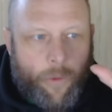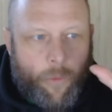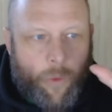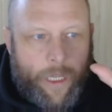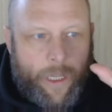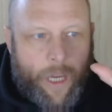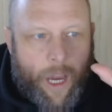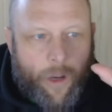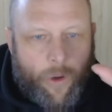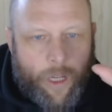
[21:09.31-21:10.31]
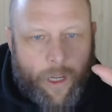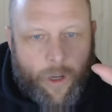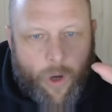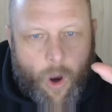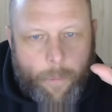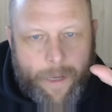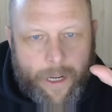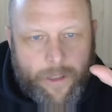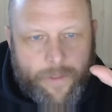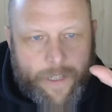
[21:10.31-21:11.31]
we are going to copy
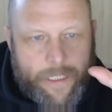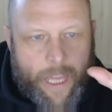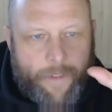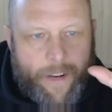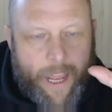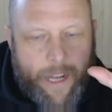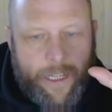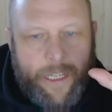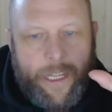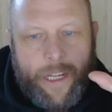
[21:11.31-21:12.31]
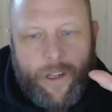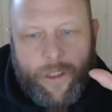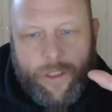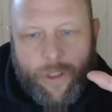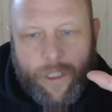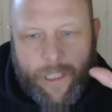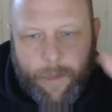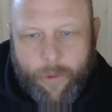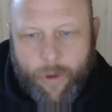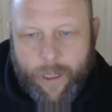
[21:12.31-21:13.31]
those things, have it handy, and you're just going to
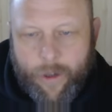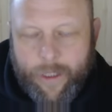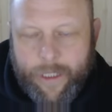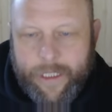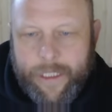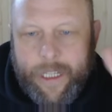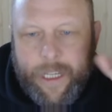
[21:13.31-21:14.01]
double click on this.